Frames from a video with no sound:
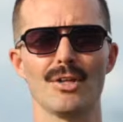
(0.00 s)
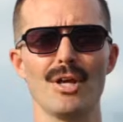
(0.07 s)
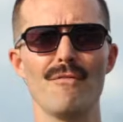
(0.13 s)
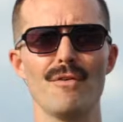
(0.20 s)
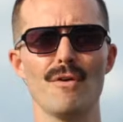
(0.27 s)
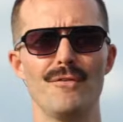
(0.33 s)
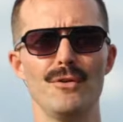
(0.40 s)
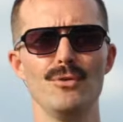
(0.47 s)

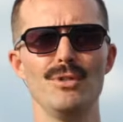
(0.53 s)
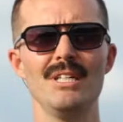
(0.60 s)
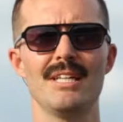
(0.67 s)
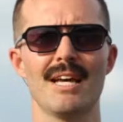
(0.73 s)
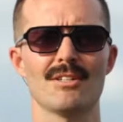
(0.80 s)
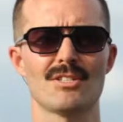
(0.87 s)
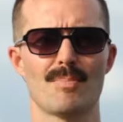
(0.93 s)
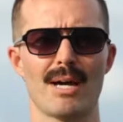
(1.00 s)
give you a few
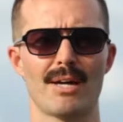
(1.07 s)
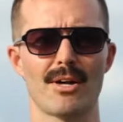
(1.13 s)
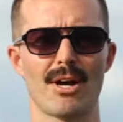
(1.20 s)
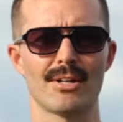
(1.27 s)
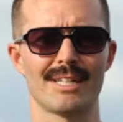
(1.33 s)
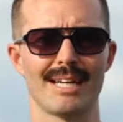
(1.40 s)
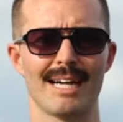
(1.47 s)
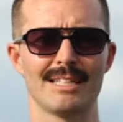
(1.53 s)
details about
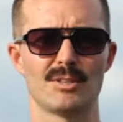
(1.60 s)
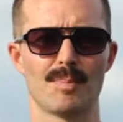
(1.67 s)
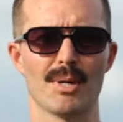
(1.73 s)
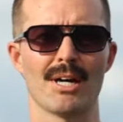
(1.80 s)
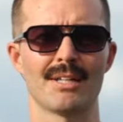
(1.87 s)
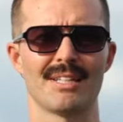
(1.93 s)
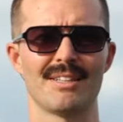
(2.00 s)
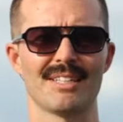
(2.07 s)
our kite
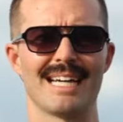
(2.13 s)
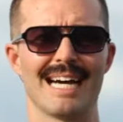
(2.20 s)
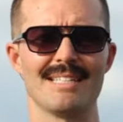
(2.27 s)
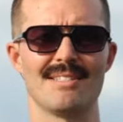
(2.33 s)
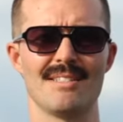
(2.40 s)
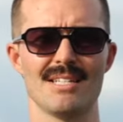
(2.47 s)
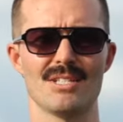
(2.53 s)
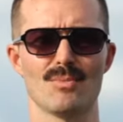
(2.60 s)
spot and the
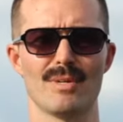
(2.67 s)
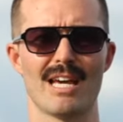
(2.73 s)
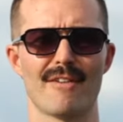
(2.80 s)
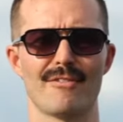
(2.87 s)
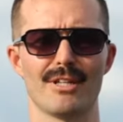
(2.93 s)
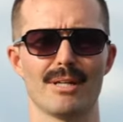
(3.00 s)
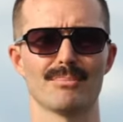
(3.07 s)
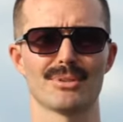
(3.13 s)
kite season we
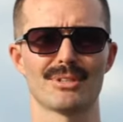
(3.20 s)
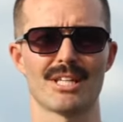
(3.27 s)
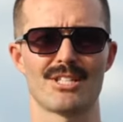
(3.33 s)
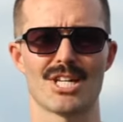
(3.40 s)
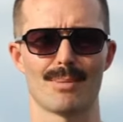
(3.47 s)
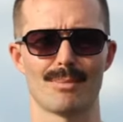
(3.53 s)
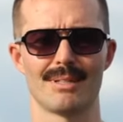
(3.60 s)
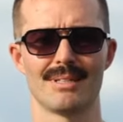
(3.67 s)
have here in Punta
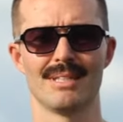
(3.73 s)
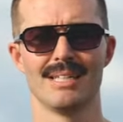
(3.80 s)
Chame.